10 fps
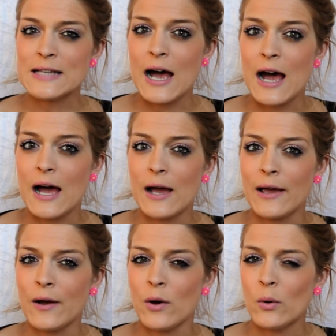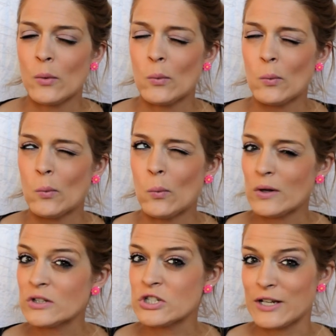I
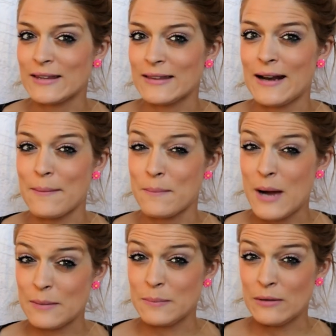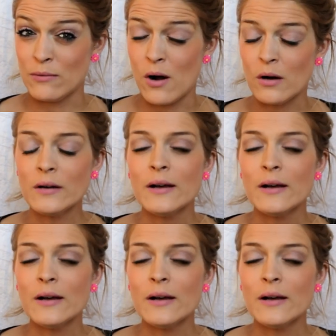will check that, I might be wrong.